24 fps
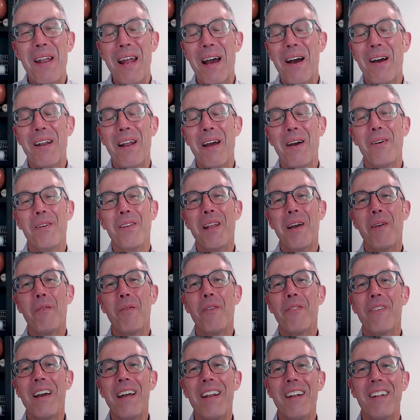now, now, now
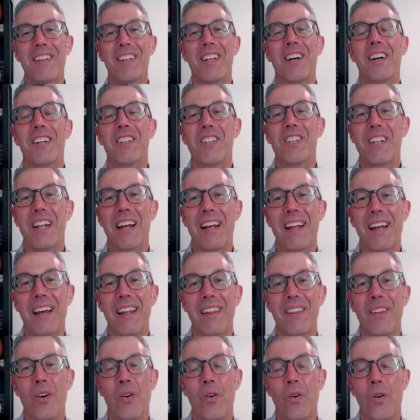we've kind of touched on,
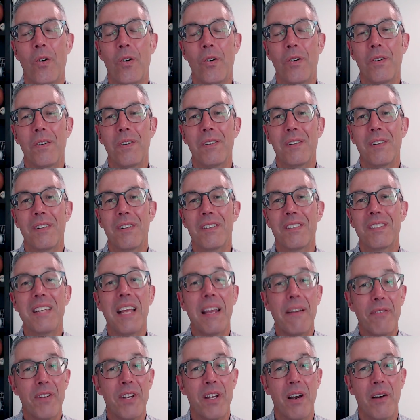on the whole
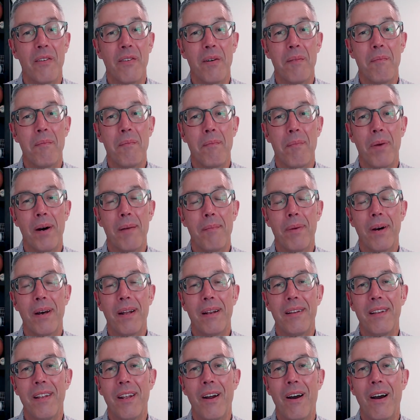safety of them, but
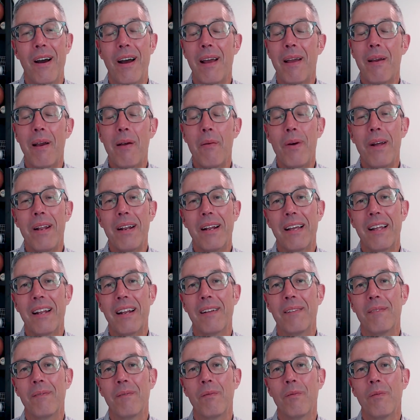but you know I, I want to kind
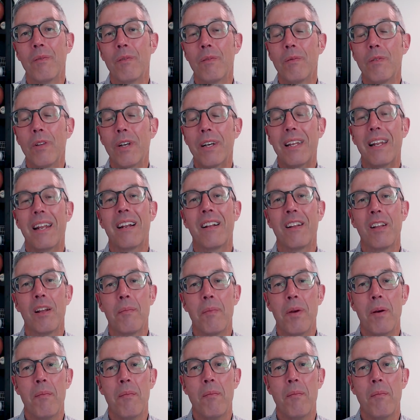of look at it a little bit